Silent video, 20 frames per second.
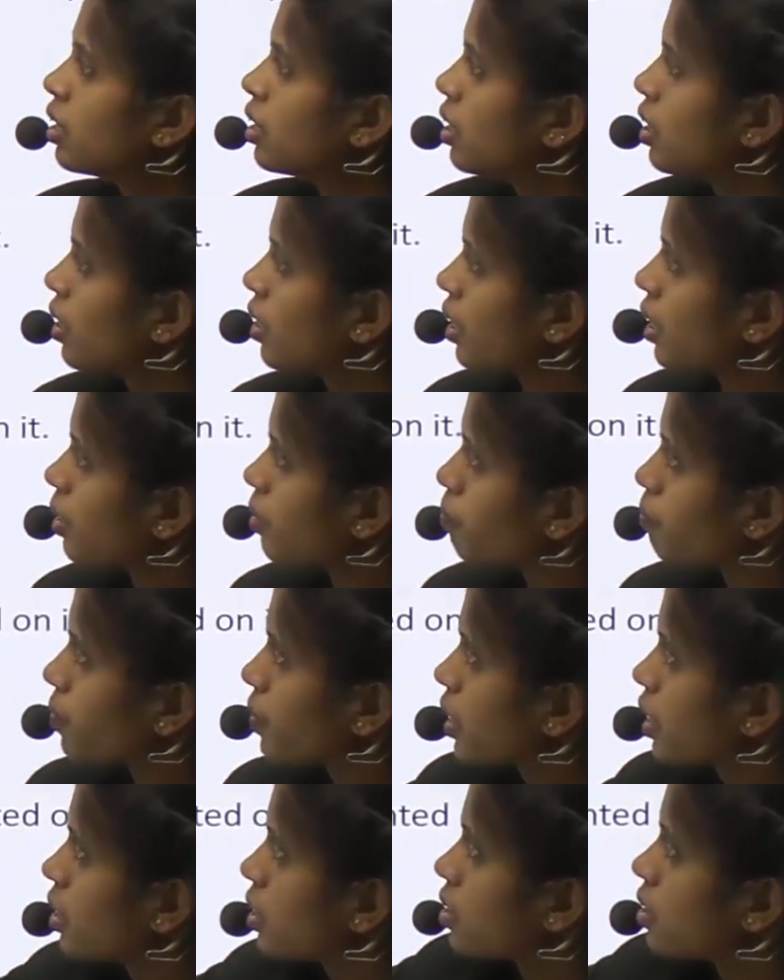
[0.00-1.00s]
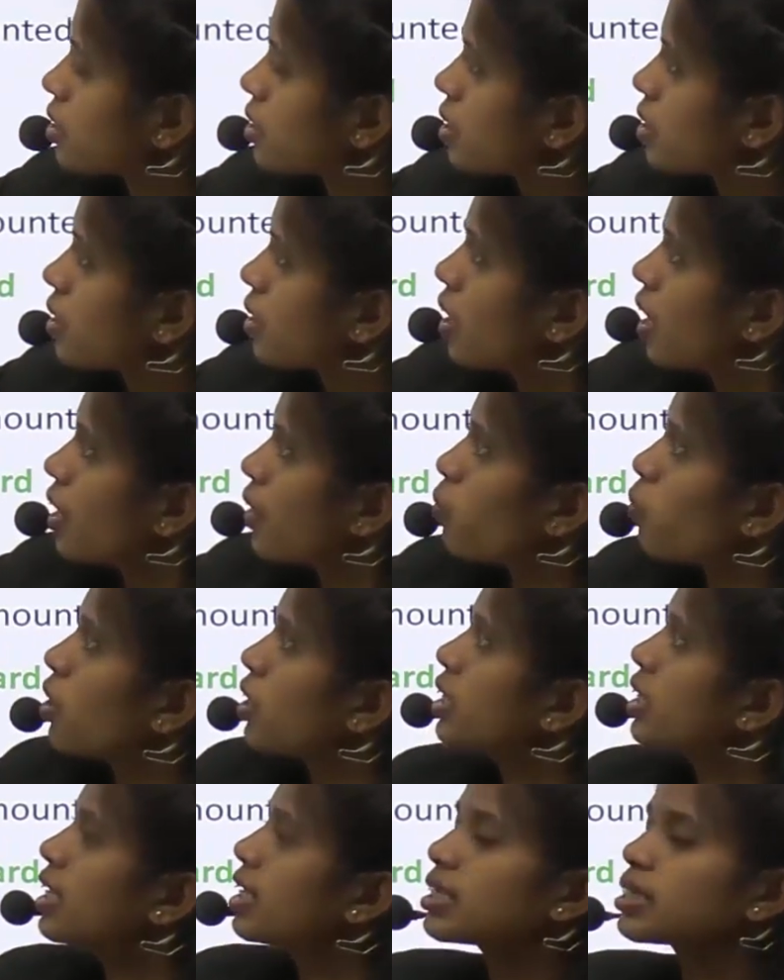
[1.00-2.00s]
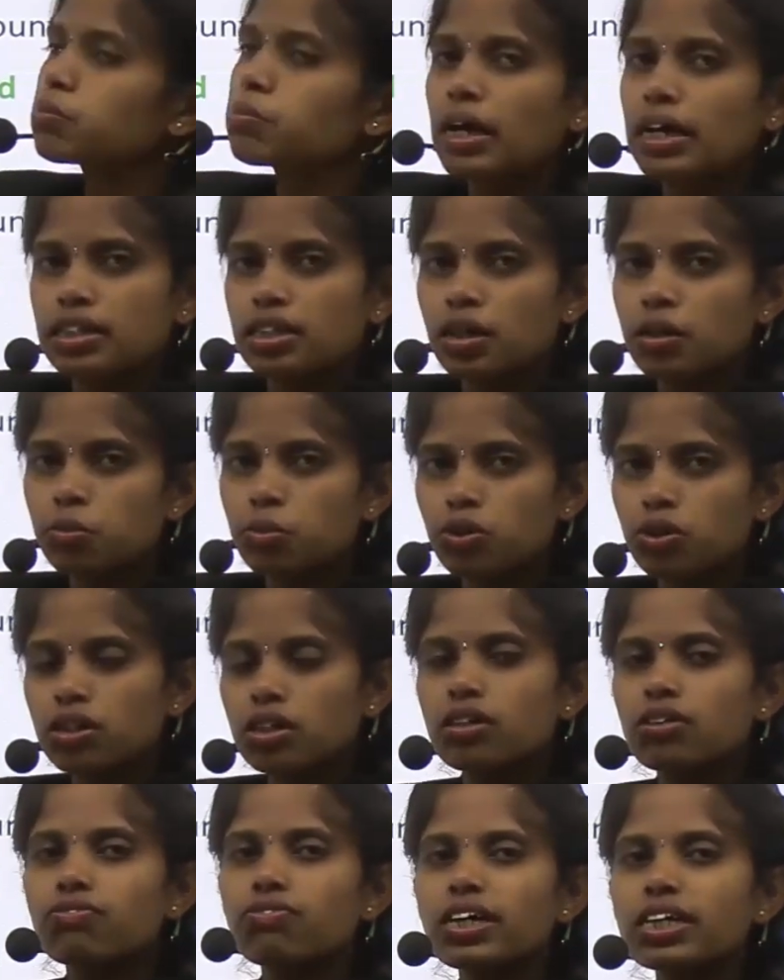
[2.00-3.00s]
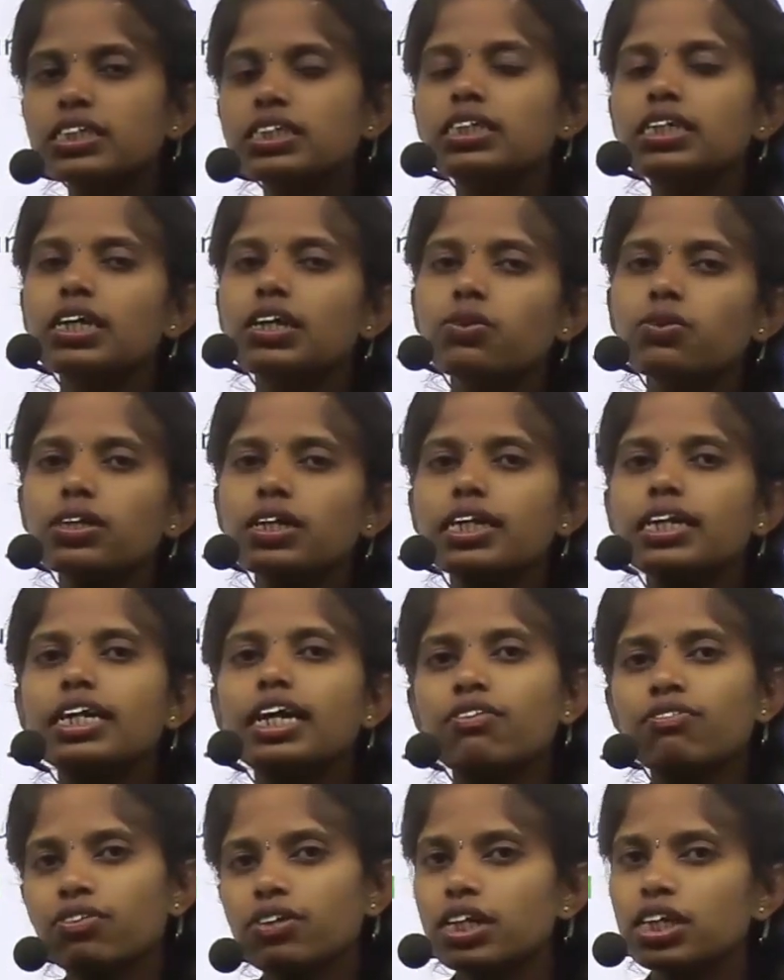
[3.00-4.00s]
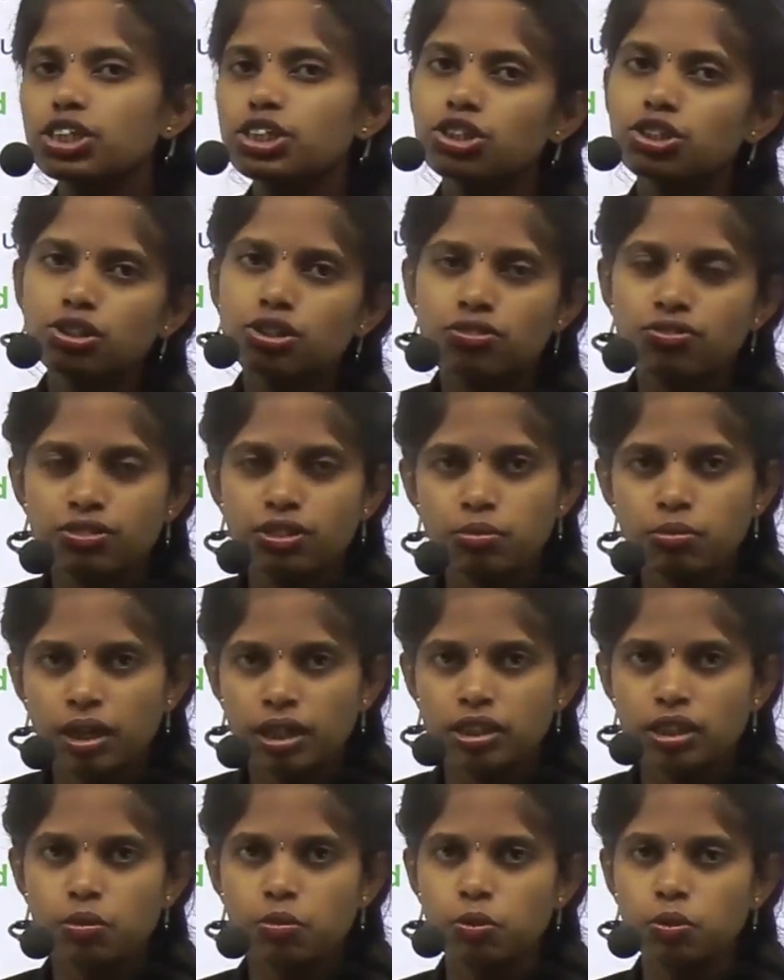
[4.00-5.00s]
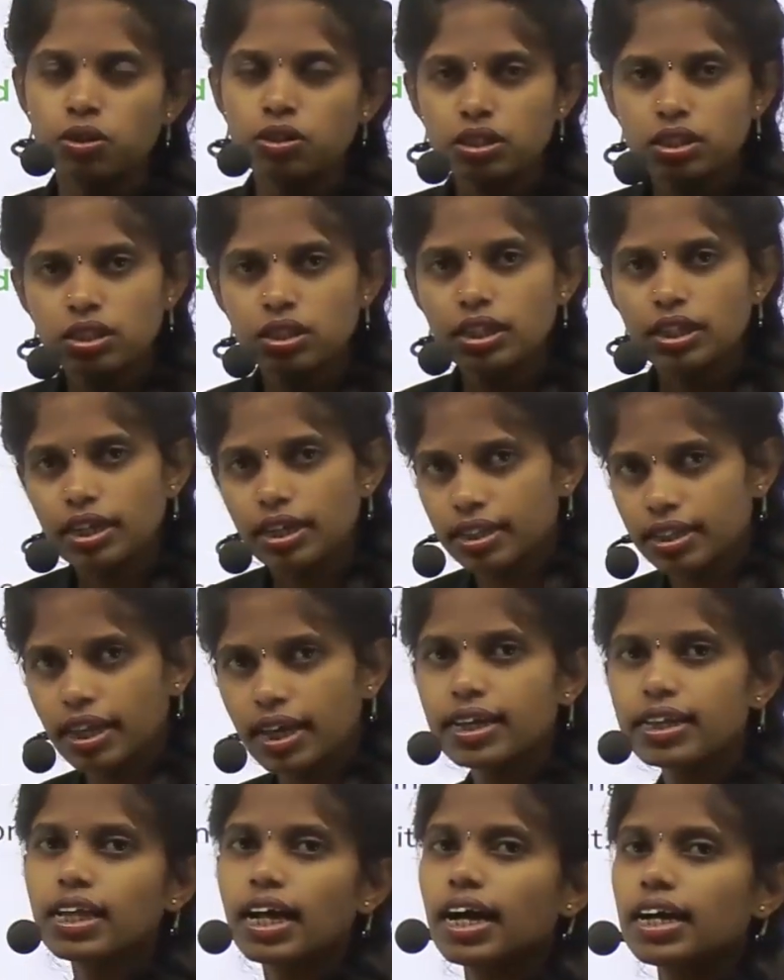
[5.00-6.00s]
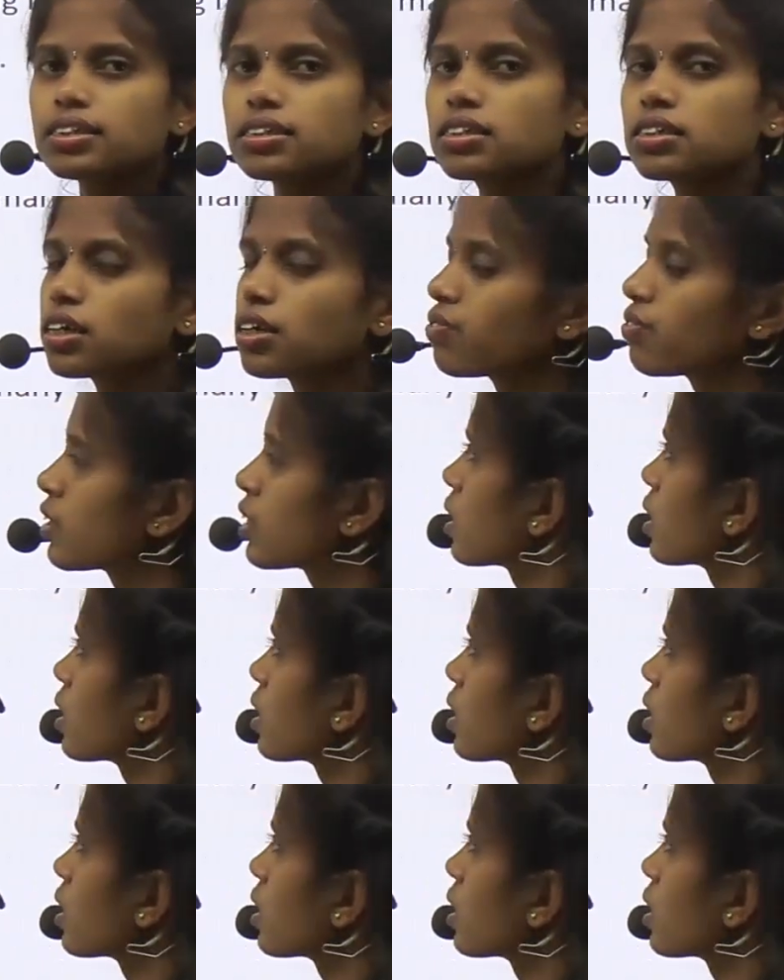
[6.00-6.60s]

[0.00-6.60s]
Okay, what is motherboard? First give the definition of the motherboard, then answer for the